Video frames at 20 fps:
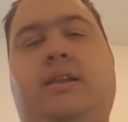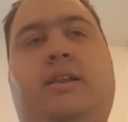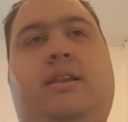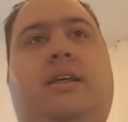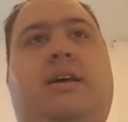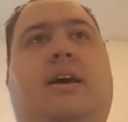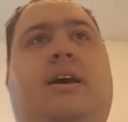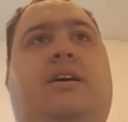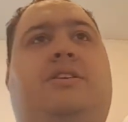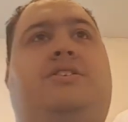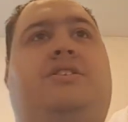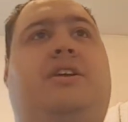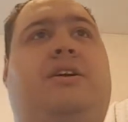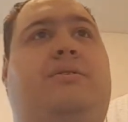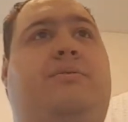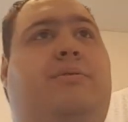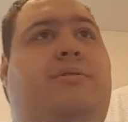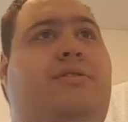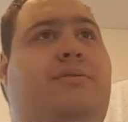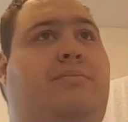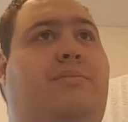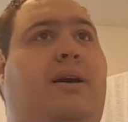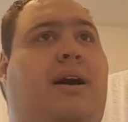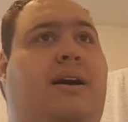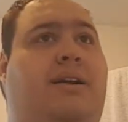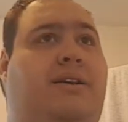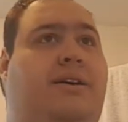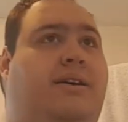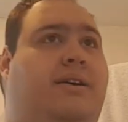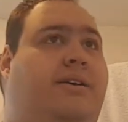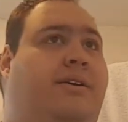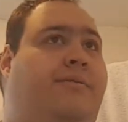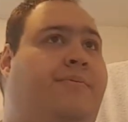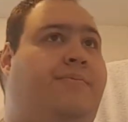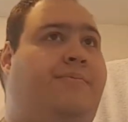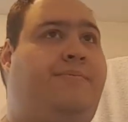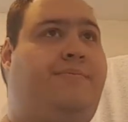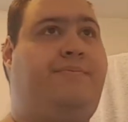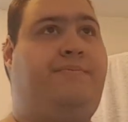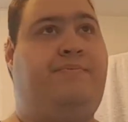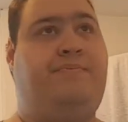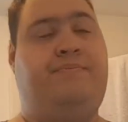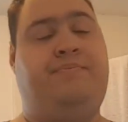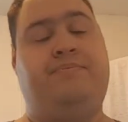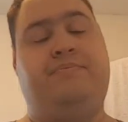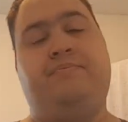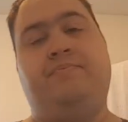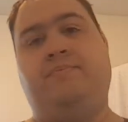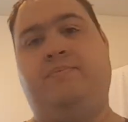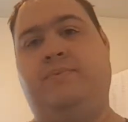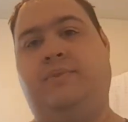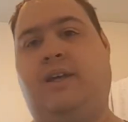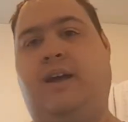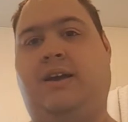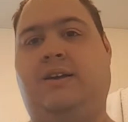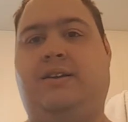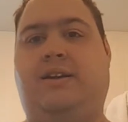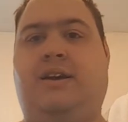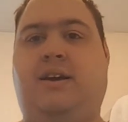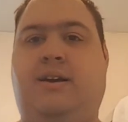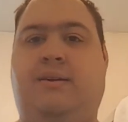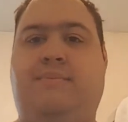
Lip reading: that actually wasn't bad. That,